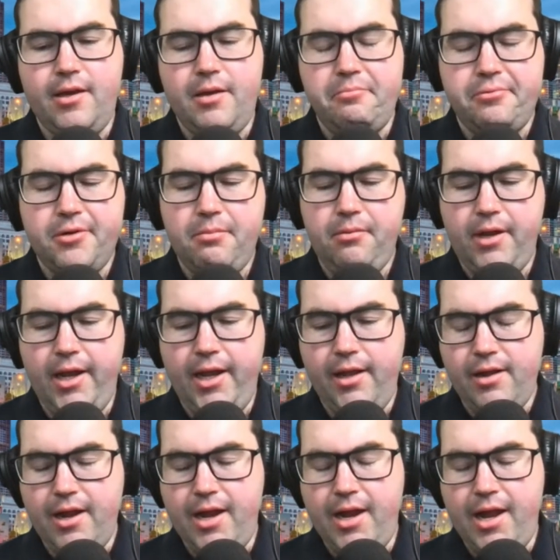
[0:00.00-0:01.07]
uh,
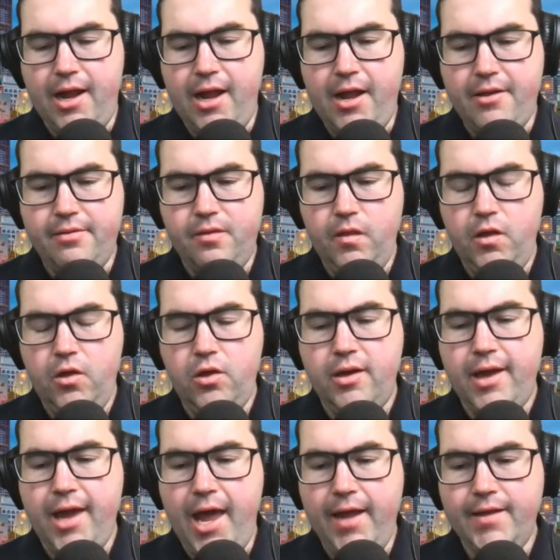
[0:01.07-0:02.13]
probably uh, the
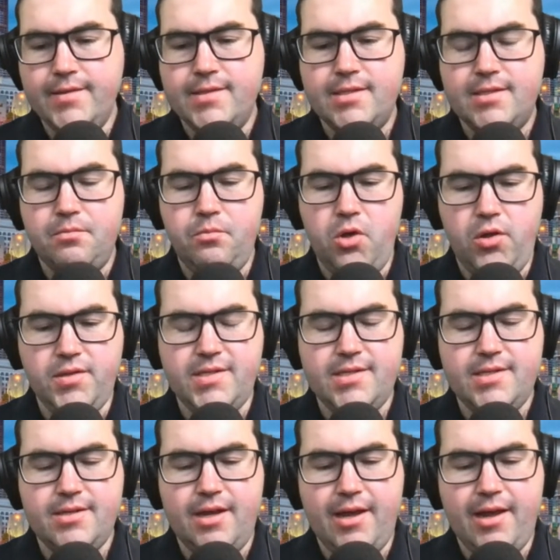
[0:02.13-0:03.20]
UK's
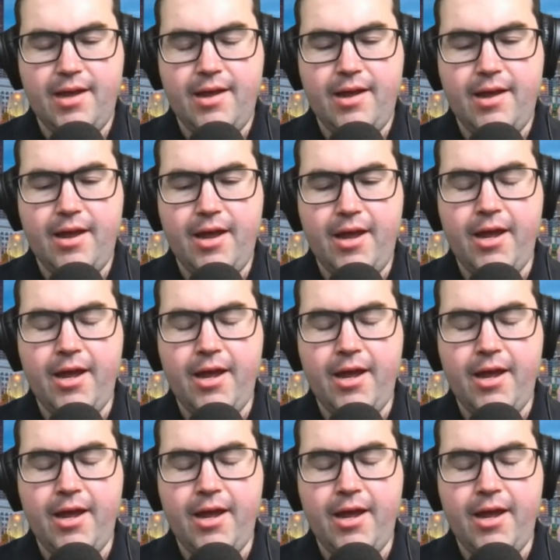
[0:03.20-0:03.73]
most uh,